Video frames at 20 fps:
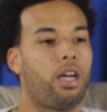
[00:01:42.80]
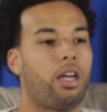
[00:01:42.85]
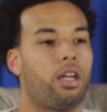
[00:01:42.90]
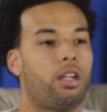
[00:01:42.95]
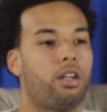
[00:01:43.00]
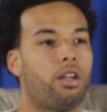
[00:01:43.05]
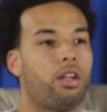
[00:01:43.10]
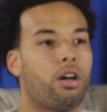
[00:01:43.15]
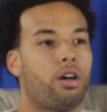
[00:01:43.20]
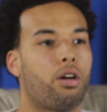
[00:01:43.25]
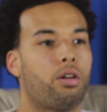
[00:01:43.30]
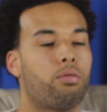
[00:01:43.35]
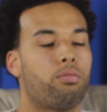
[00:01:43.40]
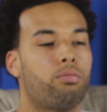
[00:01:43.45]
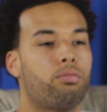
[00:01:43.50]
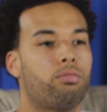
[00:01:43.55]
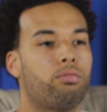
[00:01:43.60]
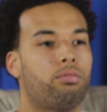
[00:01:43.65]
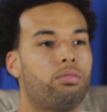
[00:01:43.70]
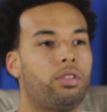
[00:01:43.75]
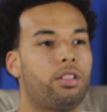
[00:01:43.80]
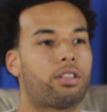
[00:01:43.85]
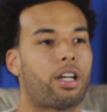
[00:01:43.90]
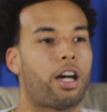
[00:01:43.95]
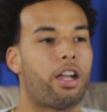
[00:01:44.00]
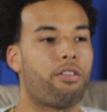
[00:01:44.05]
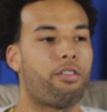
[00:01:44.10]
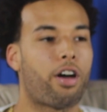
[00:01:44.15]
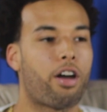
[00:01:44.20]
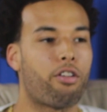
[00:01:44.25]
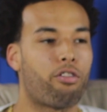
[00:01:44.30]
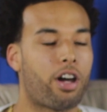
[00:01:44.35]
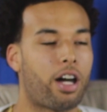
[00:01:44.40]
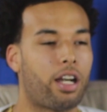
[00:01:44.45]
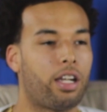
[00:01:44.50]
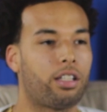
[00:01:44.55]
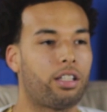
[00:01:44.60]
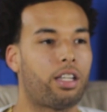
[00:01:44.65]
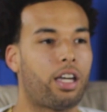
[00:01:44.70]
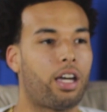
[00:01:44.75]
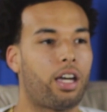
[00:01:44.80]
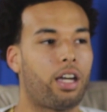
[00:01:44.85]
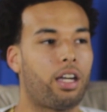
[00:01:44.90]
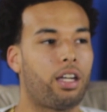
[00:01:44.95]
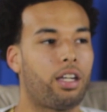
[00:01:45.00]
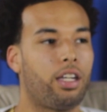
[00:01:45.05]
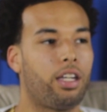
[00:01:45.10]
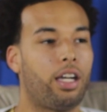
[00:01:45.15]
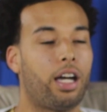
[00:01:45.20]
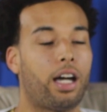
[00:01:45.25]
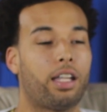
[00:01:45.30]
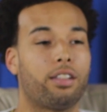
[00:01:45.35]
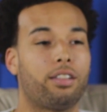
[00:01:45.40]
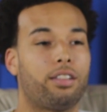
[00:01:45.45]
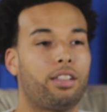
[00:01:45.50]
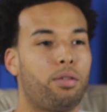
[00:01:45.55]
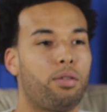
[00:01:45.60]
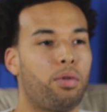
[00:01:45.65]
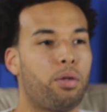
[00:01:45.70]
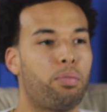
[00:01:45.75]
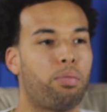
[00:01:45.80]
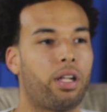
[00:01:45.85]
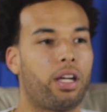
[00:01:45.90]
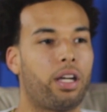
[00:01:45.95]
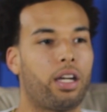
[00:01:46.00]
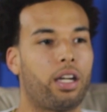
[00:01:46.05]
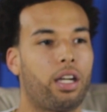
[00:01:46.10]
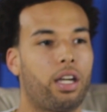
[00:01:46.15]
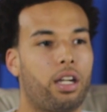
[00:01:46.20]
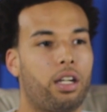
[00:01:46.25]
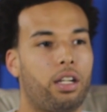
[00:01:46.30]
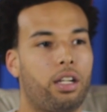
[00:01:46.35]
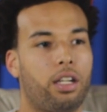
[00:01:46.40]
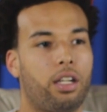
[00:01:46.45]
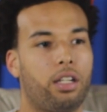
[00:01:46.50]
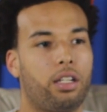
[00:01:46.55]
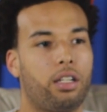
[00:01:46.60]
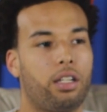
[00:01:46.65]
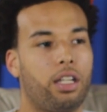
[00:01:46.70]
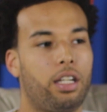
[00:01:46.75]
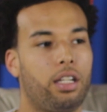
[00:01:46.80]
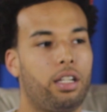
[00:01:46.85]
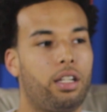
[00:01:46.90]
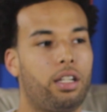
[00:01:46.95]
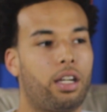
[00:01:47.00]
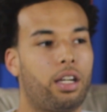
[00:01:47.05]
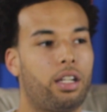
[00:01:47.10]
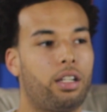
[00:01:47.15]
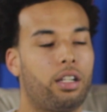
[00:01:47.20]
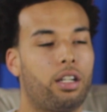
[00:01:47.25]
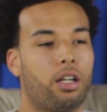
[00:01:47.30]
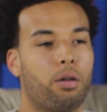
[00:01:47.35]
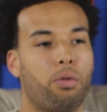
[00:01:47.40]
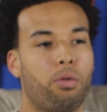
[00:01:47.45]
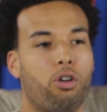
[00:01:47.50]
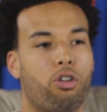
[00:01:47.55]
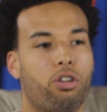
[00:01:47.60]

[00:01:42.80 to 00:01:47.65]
and um, it's kind of ironic that he got to see me play again, and then he ended up